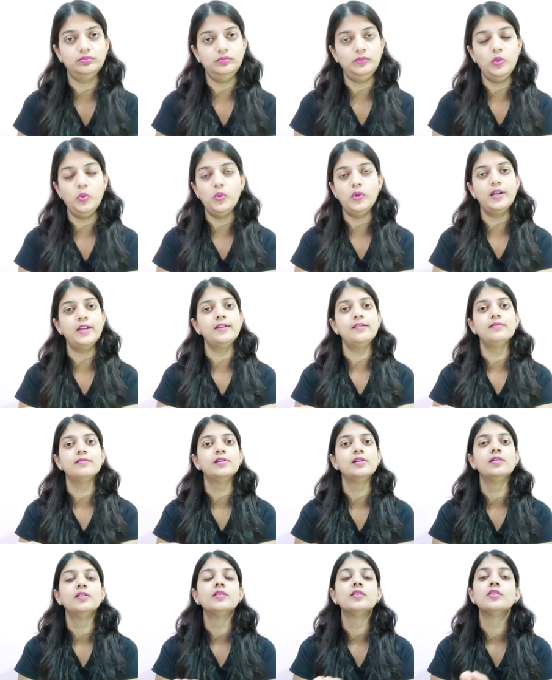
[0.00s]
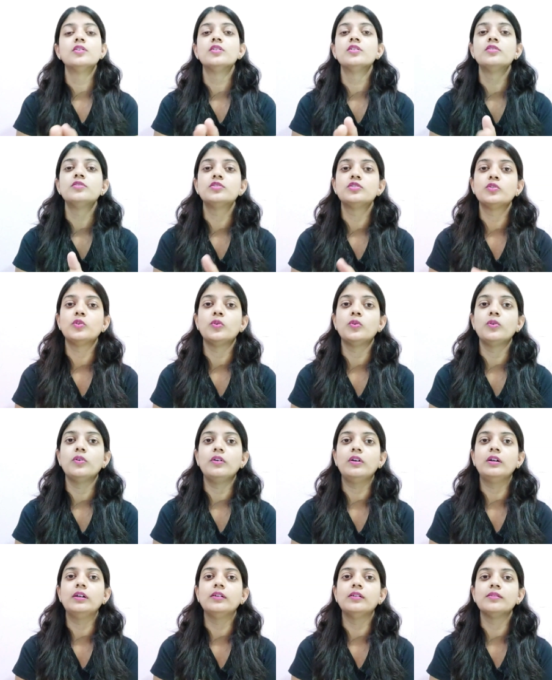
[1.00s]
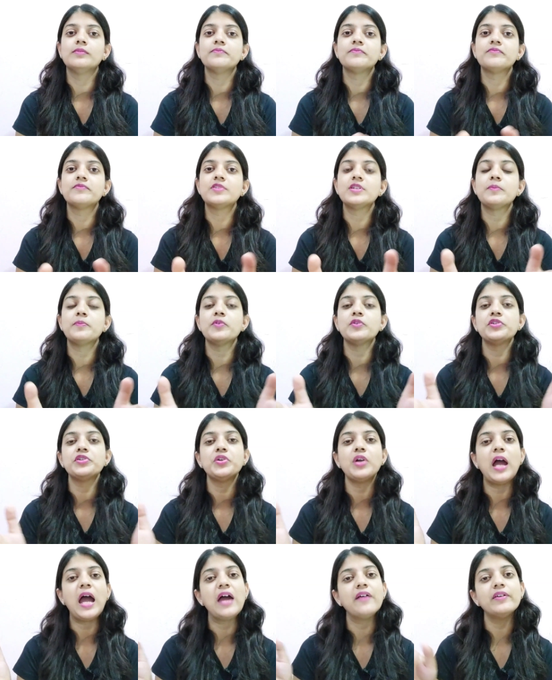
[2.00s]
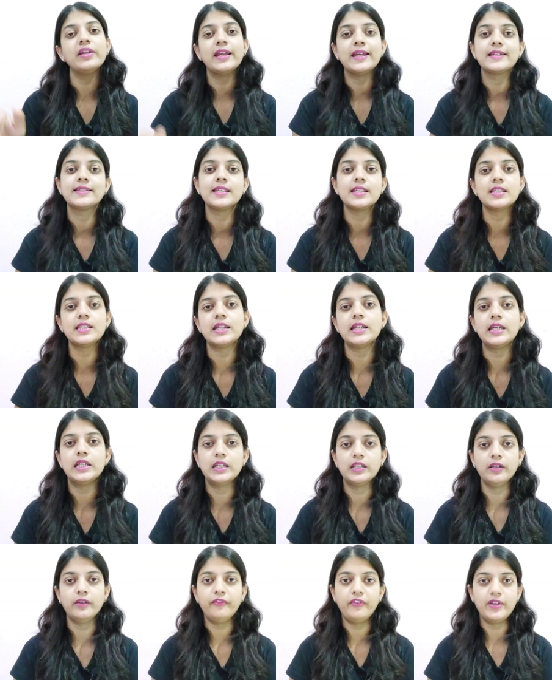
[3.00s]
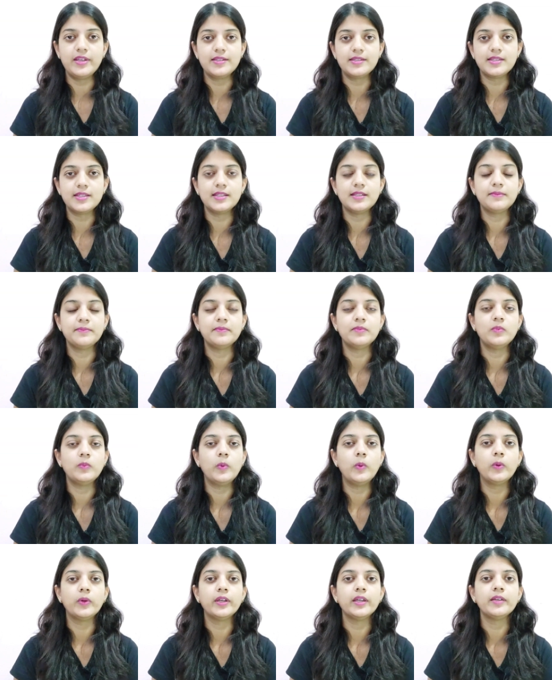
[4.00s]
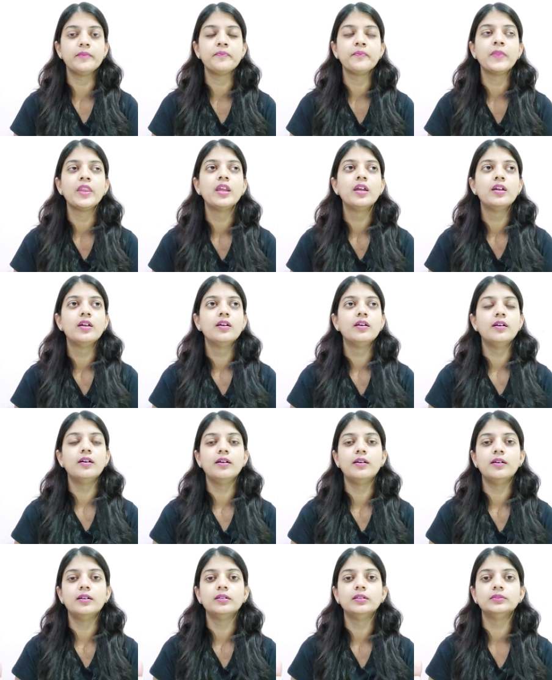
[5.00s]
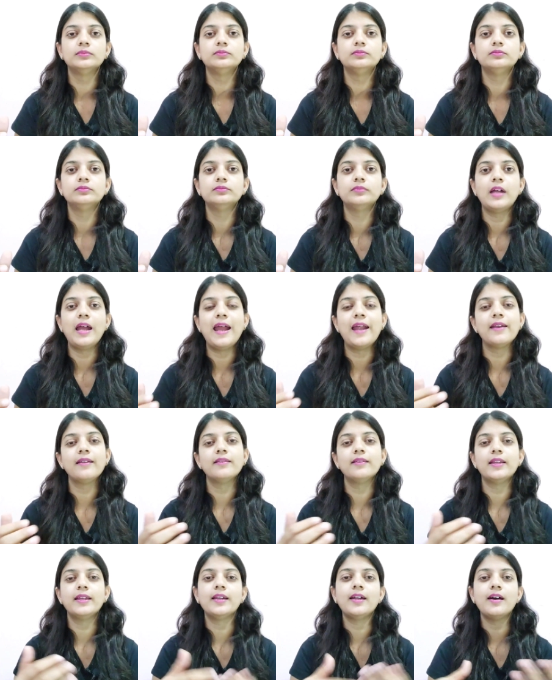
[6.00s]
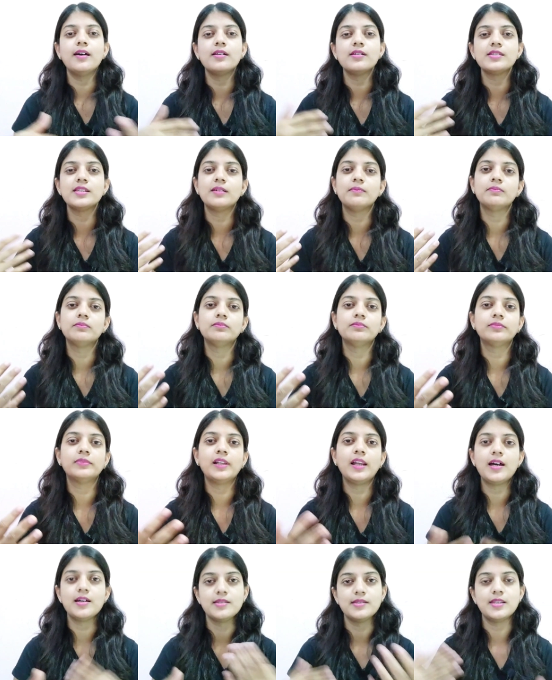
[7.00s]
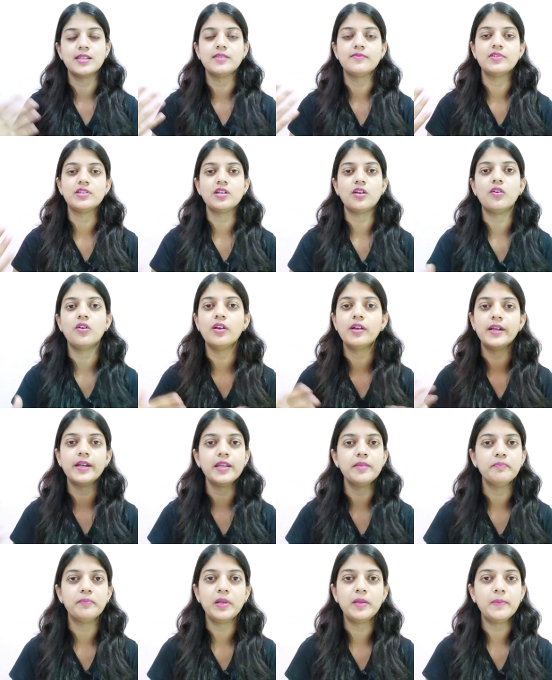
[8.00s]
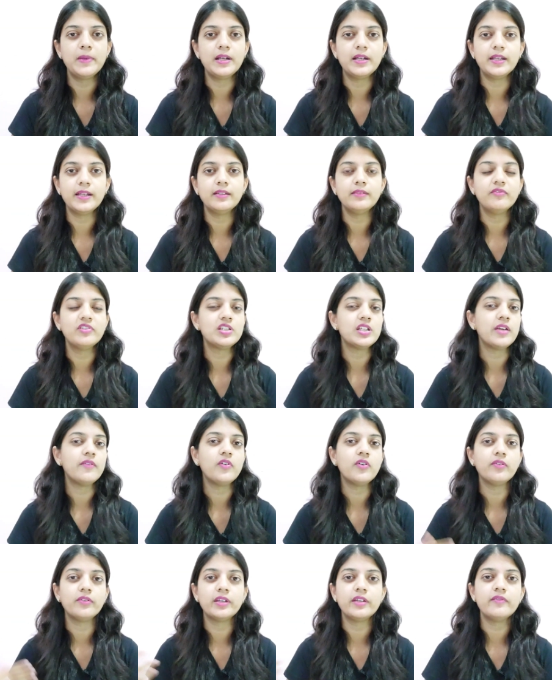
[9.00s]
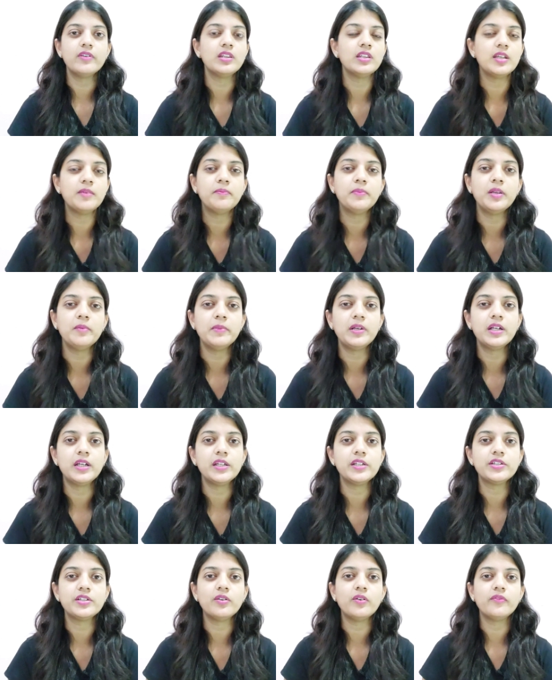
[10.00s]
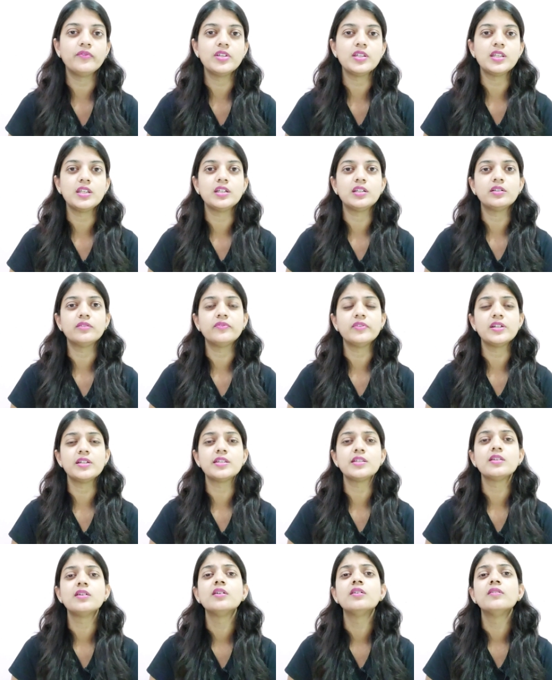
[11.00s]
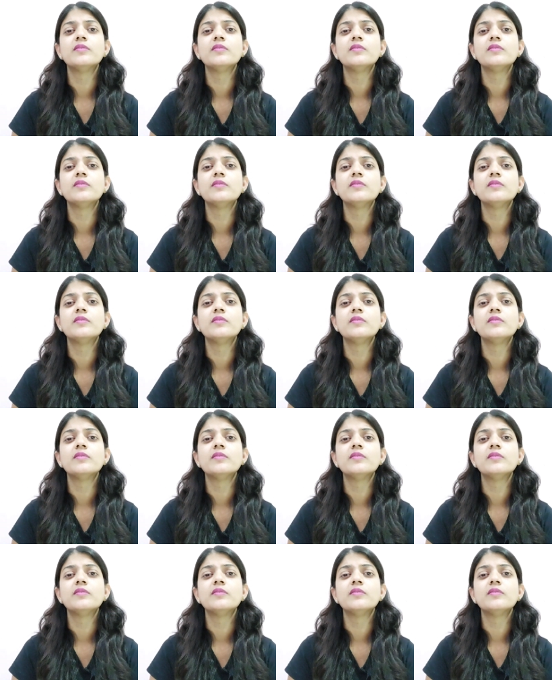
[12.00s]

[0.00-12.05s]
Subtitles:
No, right? So suppose you have an existing interface, okay, and there are some classes which are already implementing, which have given the implementation of this interface,